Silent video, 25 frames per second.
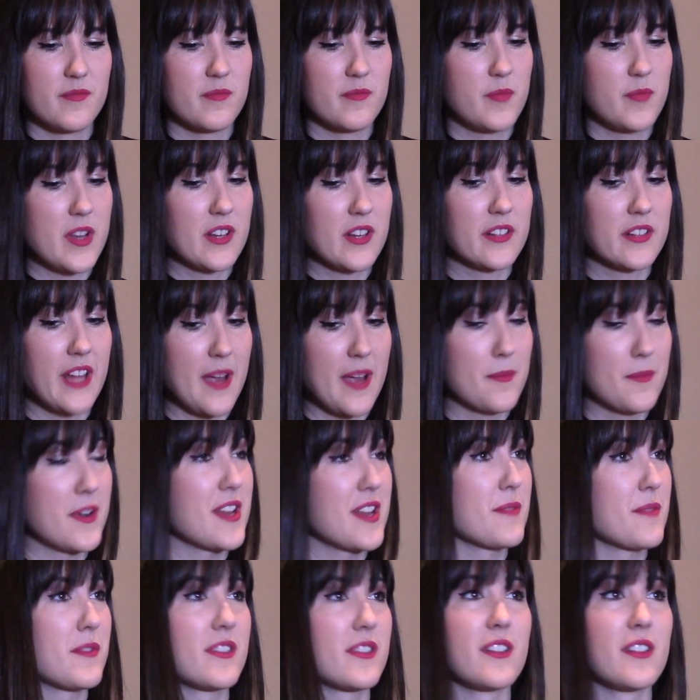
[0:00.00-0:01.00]
been
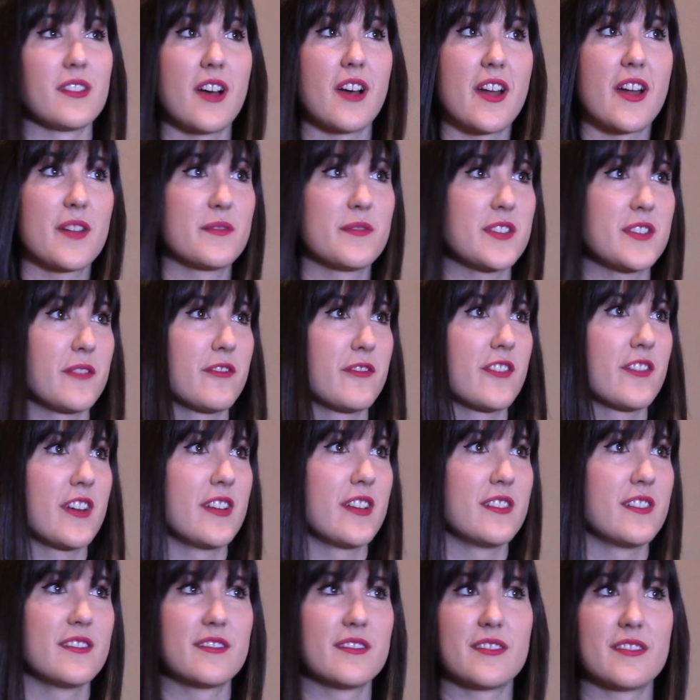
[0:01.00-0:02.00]
collaborating with a lot of
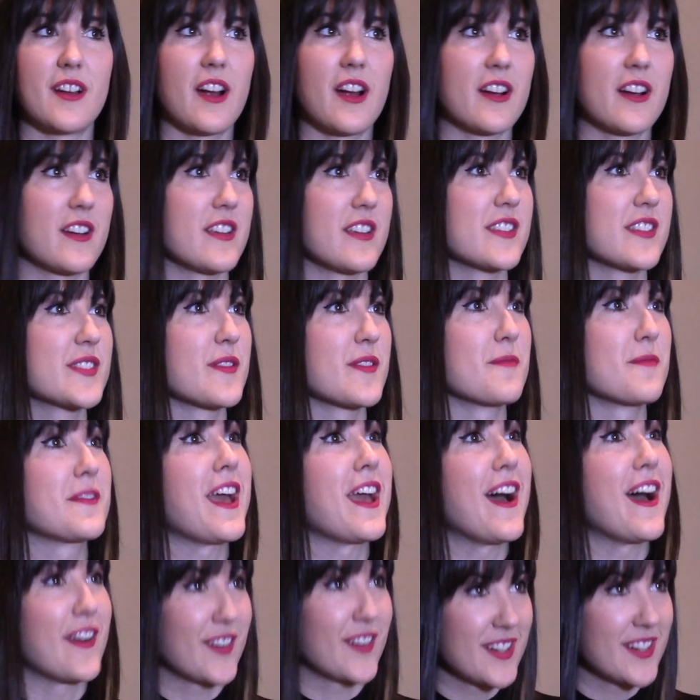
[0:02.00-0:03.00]
different artists from
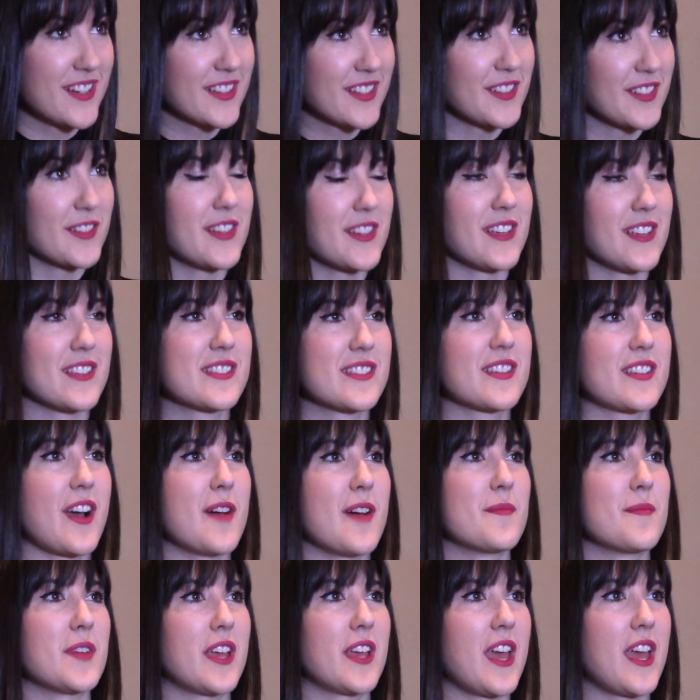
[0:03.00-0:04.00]
Calgary, including
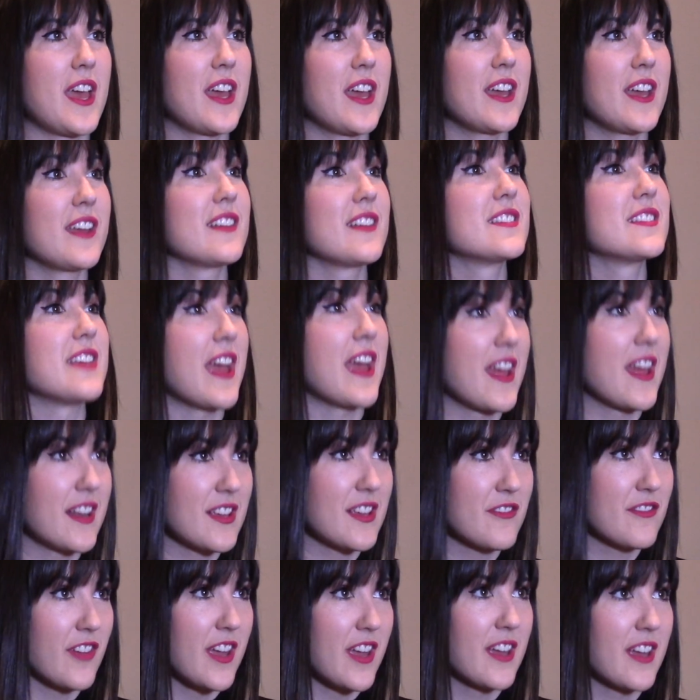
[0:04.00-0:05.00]
Scott McKay,
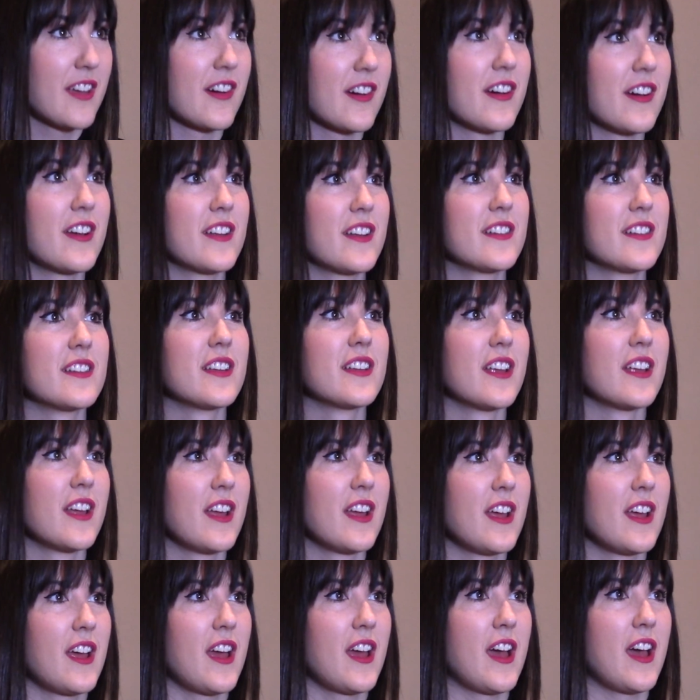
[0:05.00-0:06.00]
Danny Vacon,
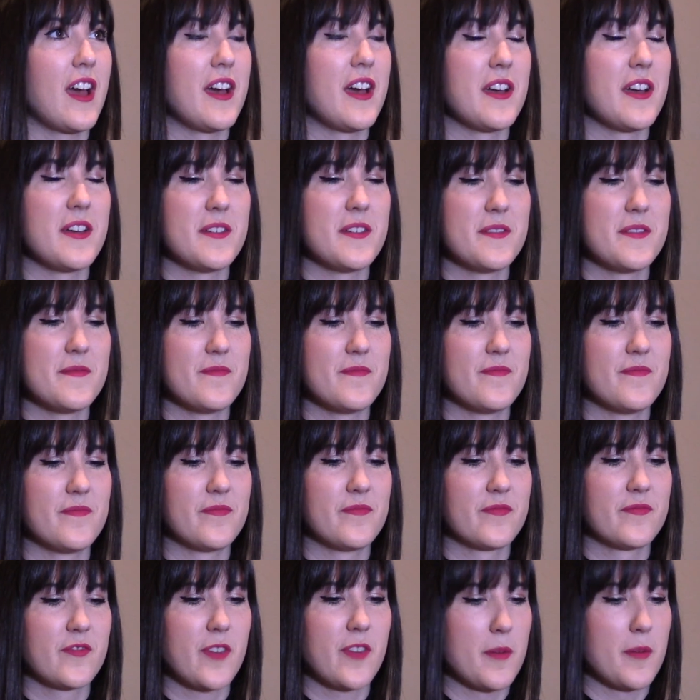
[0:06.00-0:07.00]

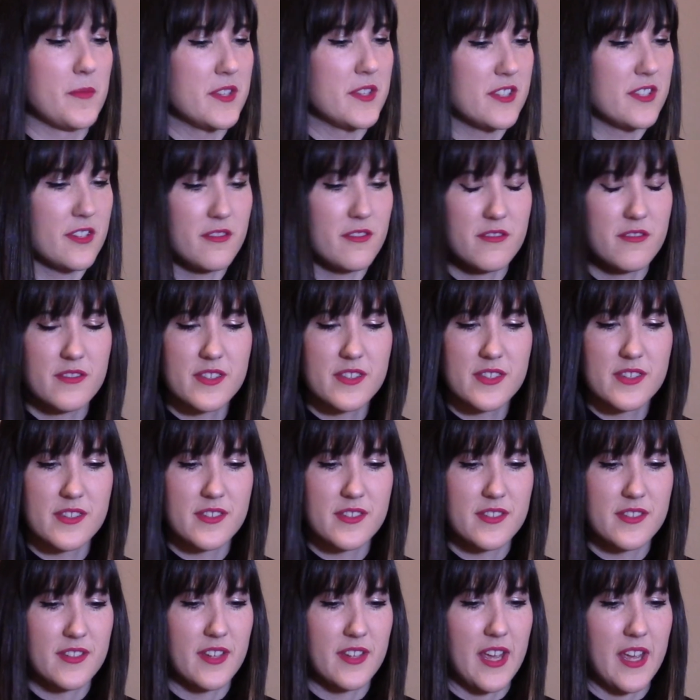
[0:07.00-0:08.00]
from the
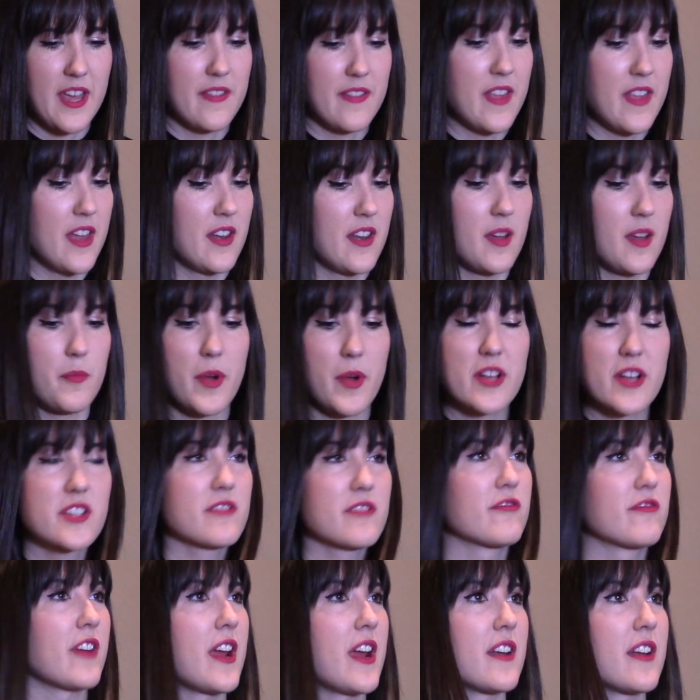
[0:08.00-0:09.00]
Dudes. And then a bunch
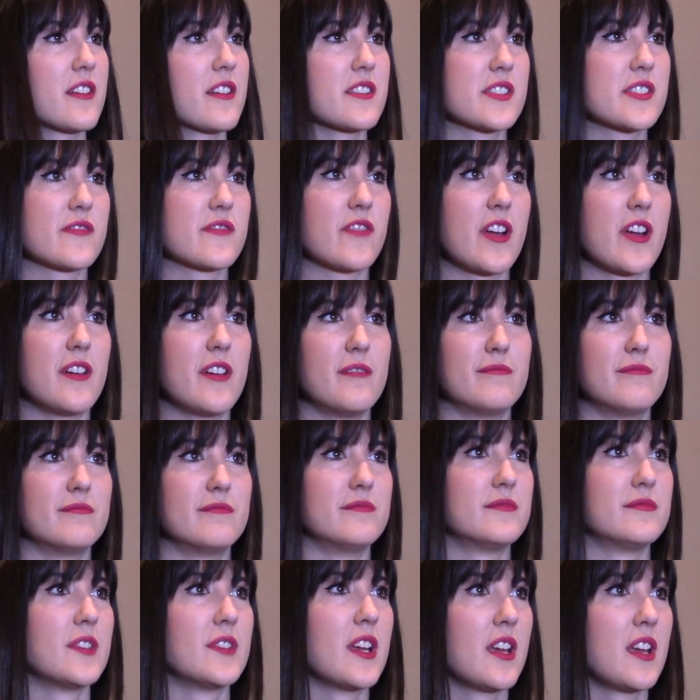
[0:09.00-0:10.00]
of writers
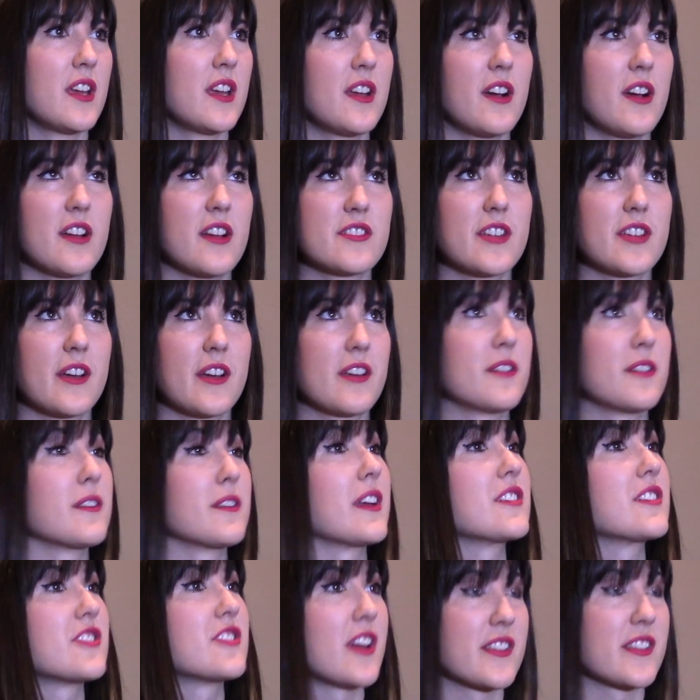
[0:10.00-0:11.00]
from Ontario,
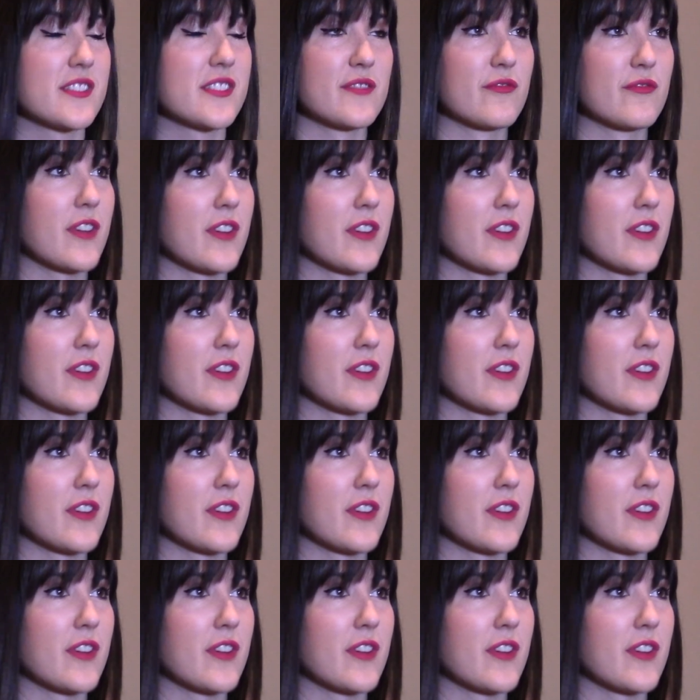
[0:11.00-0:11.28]
like Justin